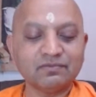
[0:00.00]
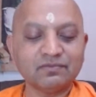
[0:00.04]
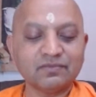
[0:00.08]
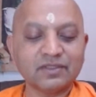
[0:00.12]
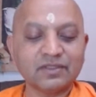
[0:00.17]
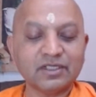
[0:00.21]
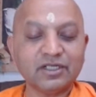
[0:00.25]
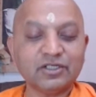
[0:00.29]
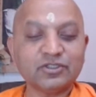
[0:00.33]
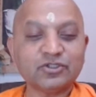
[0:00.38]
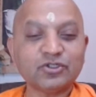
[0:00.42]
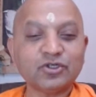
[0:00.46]

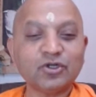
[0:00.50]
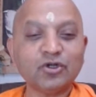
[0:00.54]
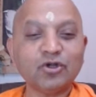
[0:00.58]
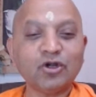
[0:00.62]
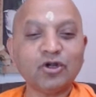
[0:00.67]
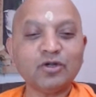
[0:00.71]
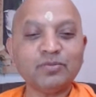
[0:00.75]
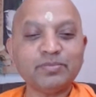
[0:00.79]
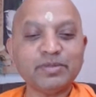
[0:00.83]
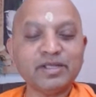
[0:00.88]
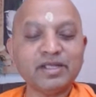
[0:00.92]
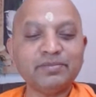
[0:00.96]
It should not
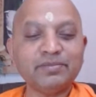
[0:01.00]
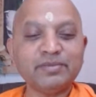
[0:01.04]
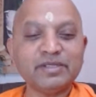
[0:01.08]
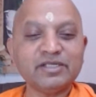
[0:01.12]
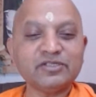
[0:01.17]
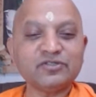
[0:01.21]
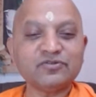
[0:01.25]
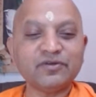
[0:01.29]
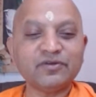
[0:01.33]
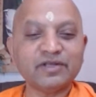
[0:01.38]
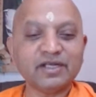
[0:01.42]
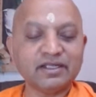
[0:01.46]
be a means
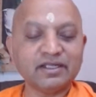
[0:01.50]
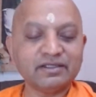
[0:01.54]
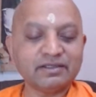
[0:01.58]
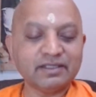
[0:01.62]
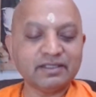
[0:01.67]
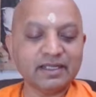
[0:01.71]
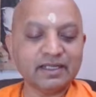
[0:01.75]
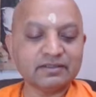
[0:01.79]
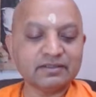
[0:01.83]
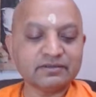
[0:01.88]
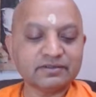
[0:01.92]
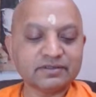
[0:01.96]
for anything
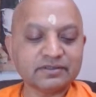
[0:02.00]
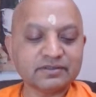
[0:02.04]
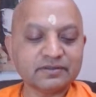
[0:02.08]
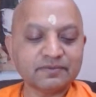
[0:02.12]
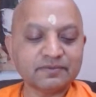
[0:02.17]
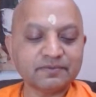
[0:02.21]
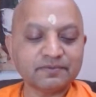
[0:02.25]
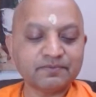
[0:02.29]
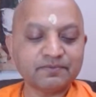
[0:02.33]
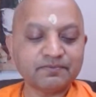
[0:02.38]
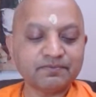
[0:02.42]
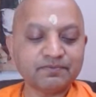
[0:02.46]
else.
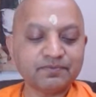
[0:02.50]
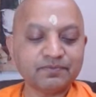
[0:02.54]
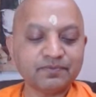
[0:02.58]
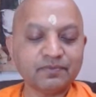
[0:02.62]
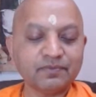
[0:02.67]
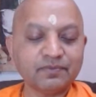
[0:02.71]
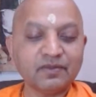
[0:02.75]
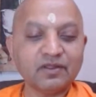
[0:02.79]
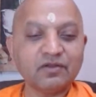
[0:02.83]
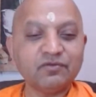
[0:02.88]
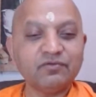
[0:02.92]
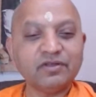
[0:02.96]

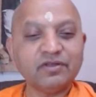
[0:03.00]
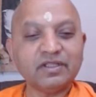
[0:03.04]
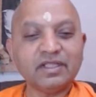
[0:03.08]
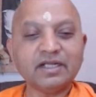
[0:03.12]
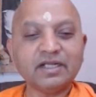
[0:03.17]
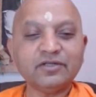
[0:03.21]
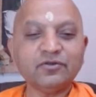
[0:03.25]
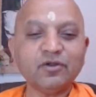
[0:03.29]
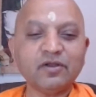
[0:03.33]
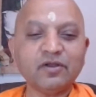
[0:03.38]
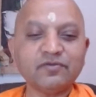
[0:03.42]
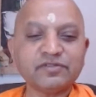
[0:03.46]
For that, you
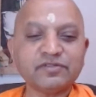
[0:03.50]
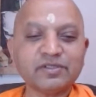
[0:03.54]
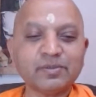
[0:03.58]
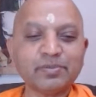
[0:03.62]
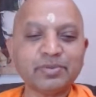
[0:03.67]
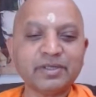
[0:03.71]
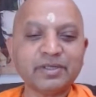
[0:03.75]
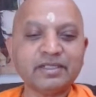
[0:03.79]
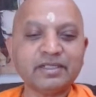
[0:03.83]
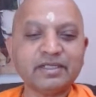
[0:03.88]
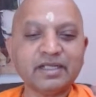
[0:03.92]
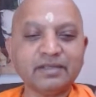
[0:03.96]
have
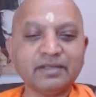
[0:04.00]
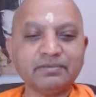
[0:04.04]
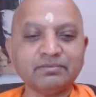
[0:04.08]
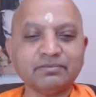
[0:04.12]
separate time.